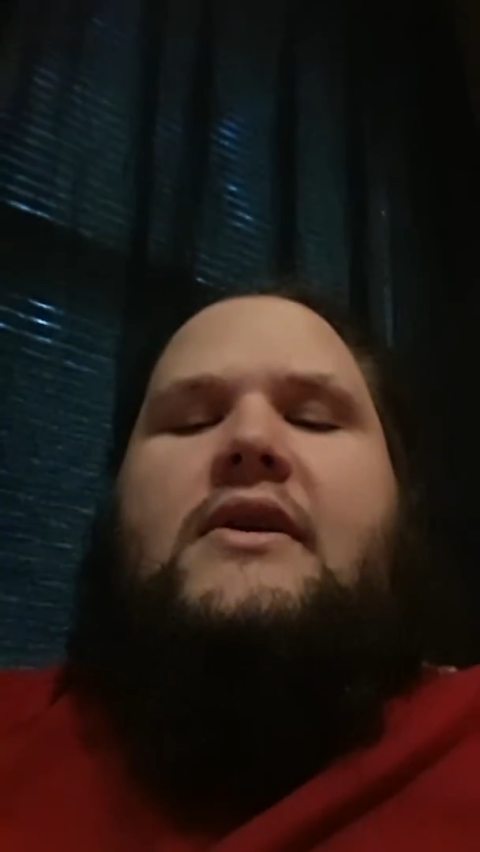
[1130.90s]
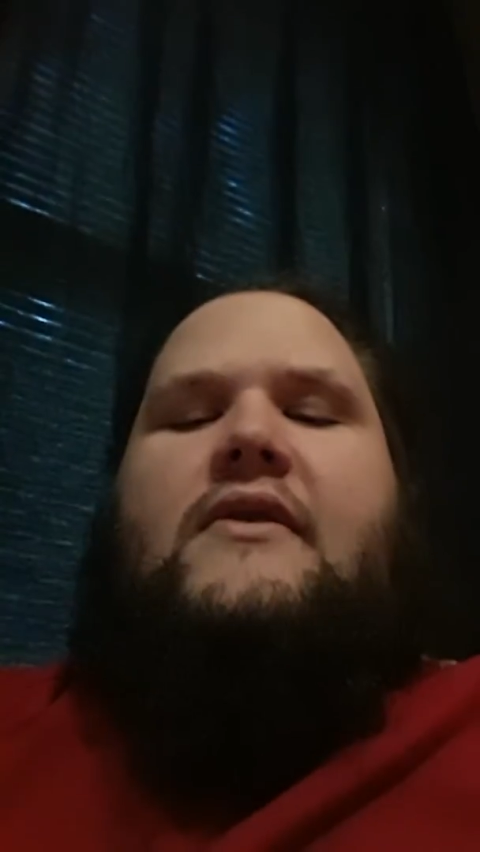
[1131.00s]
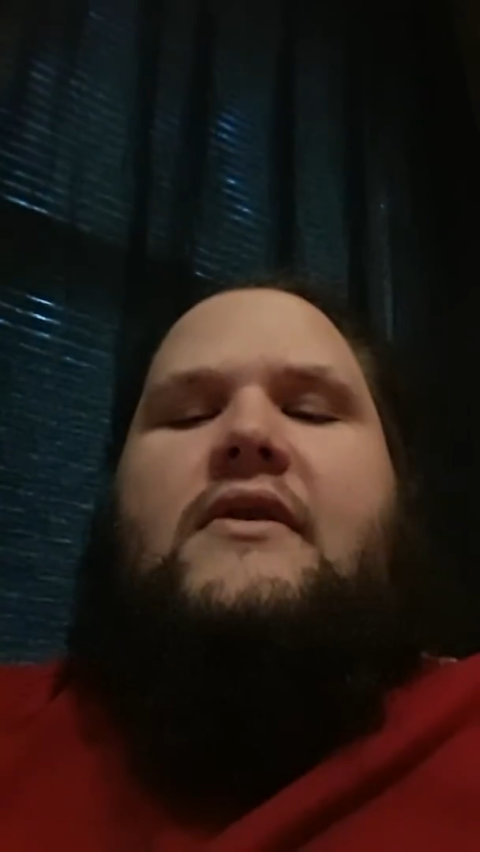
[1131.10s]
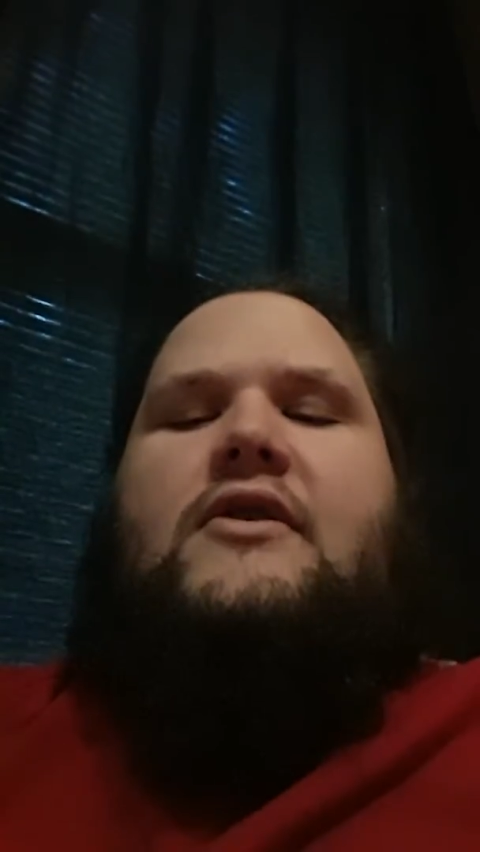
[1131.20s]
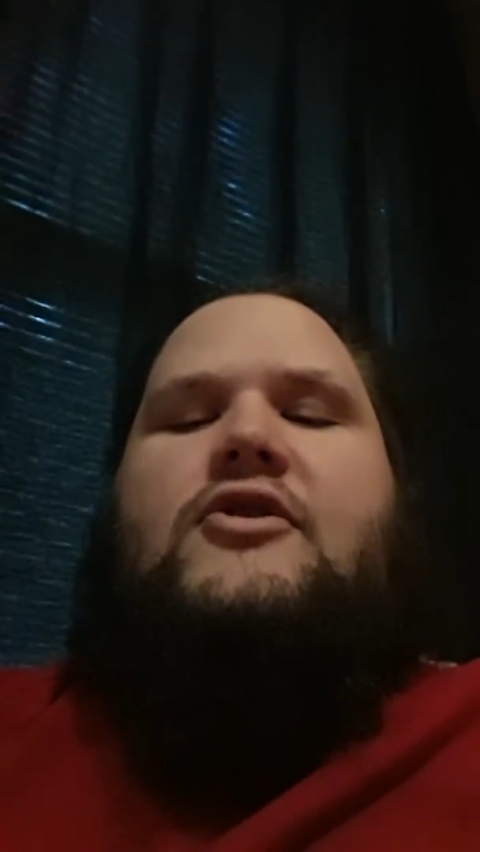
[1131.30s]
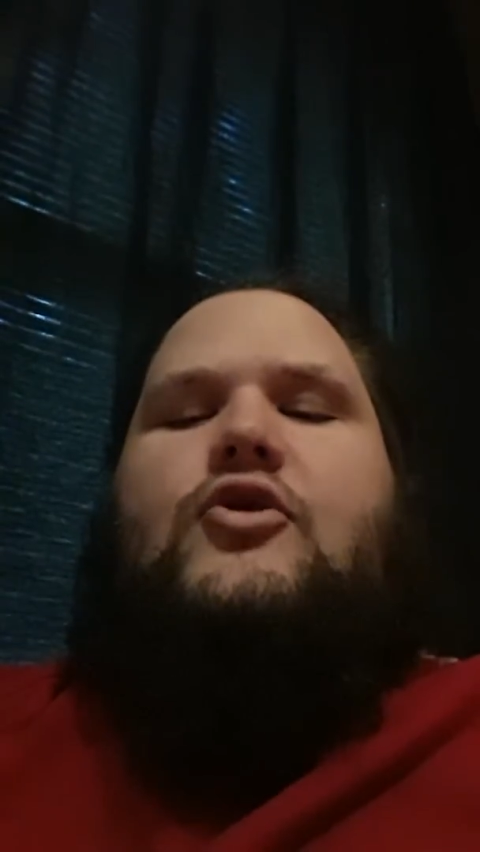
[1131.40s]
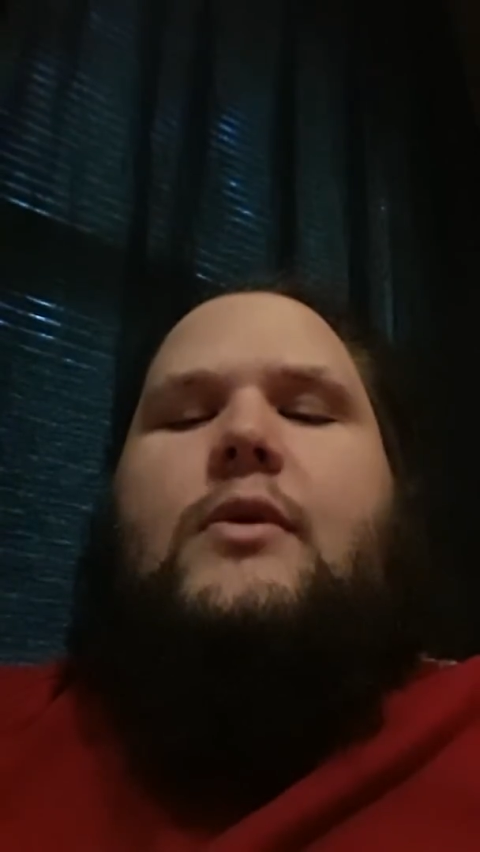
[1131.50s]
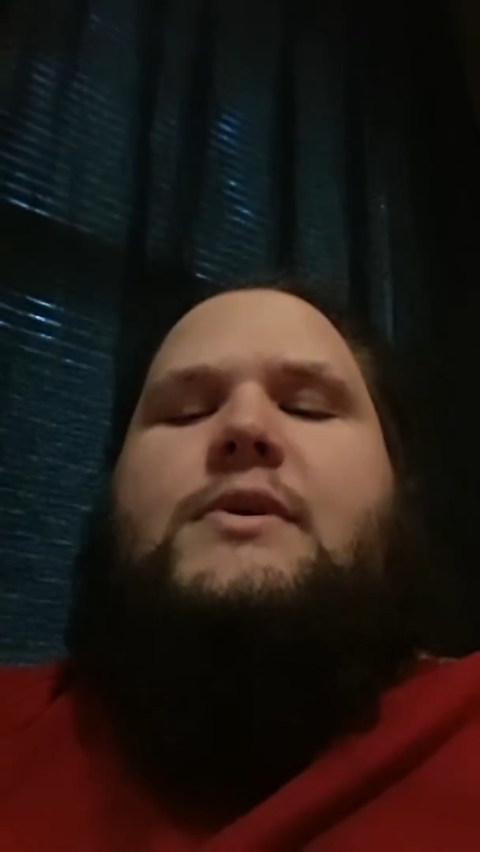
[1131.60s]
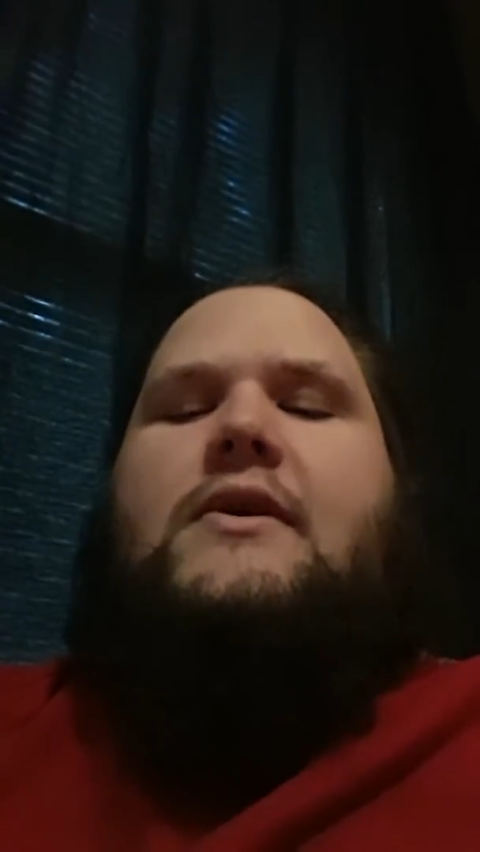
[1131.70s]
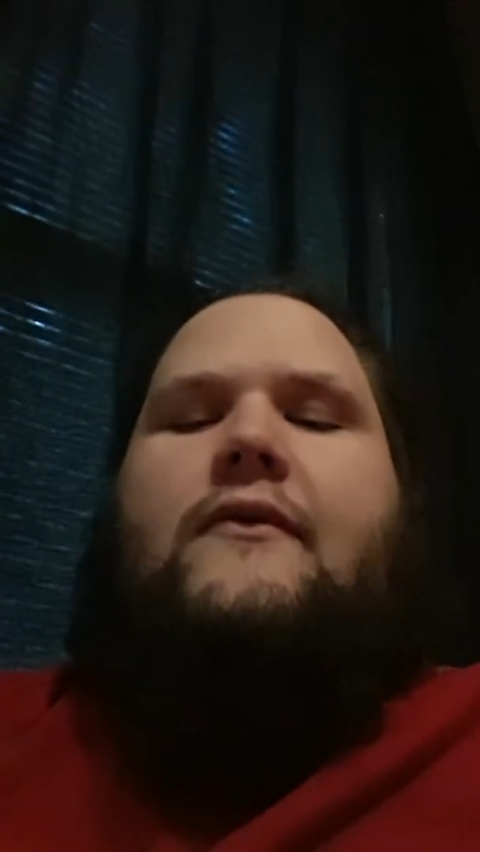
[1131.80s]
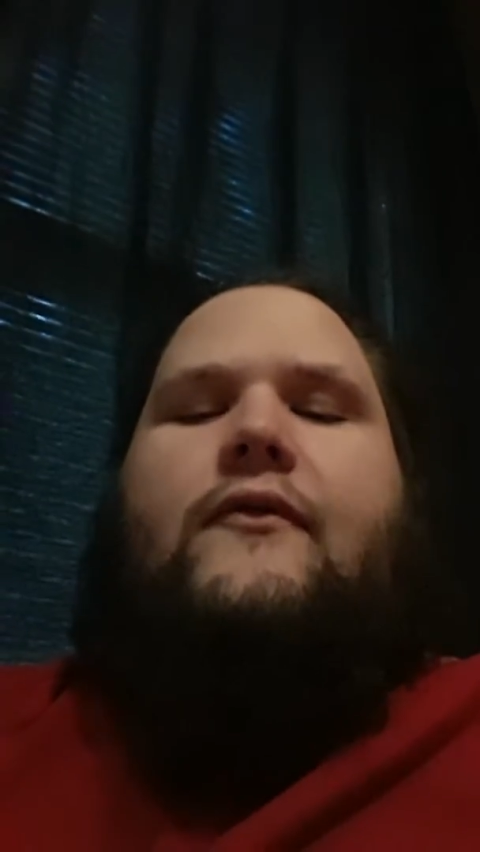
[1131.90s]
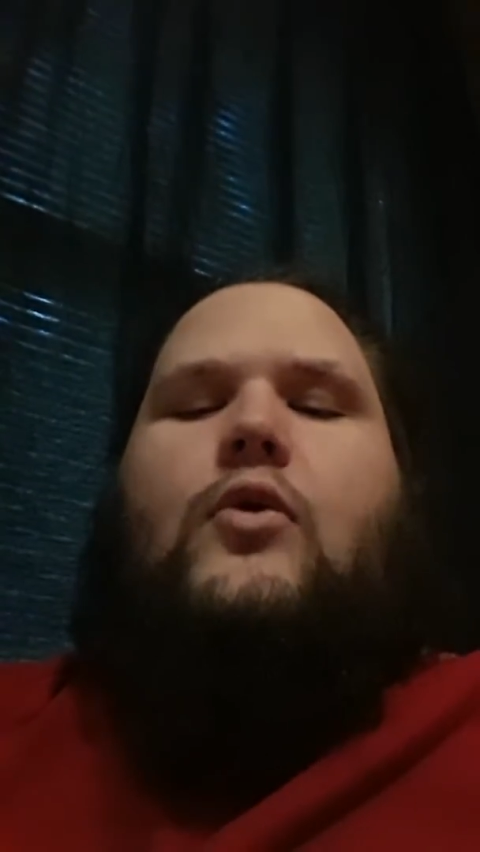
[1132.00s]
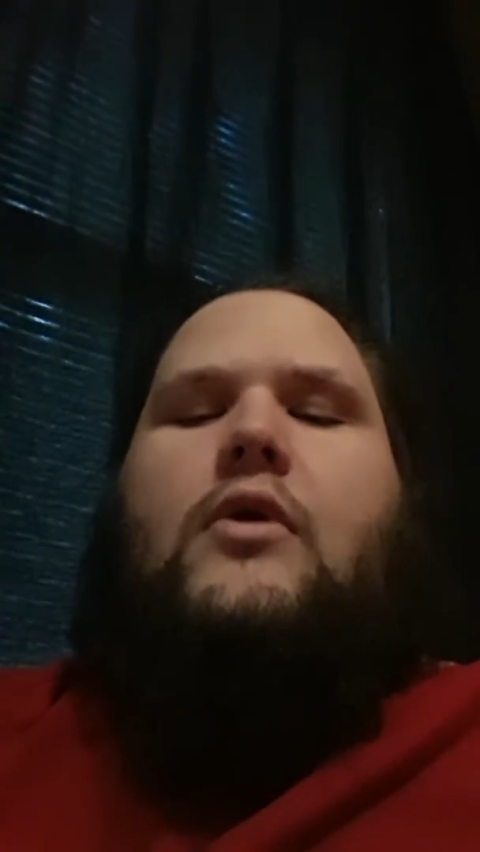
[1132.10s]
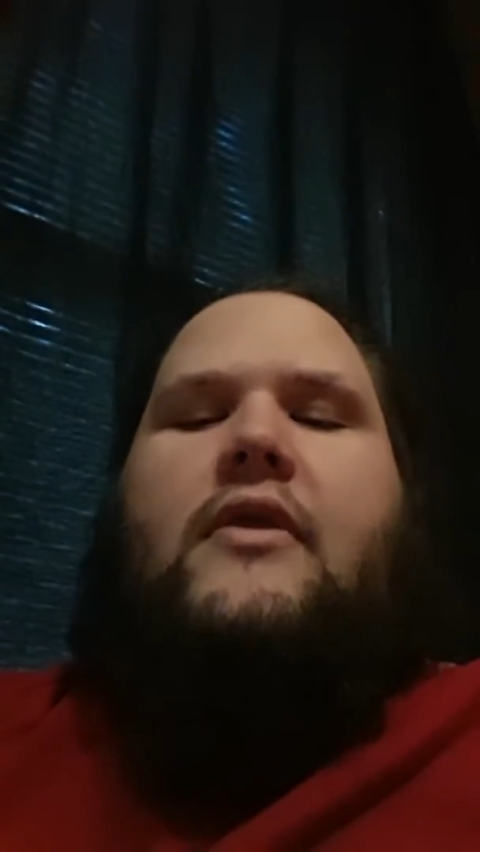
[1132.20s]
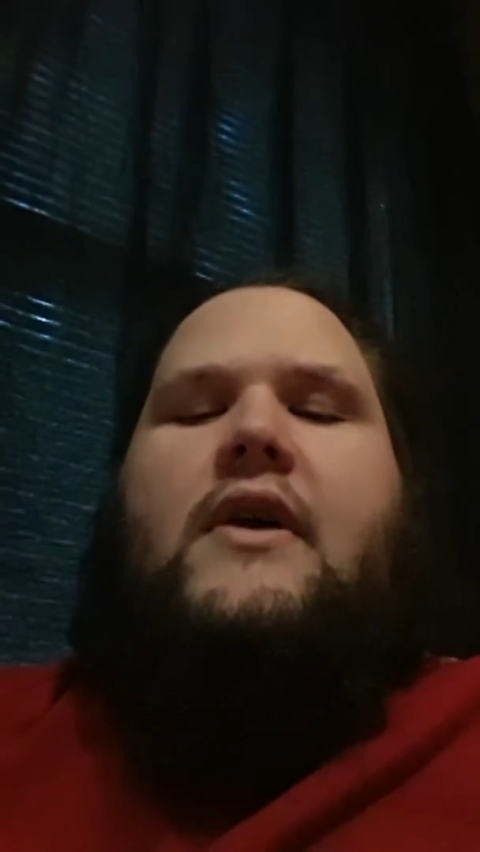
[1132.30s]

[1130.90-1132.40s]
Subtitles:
in the description for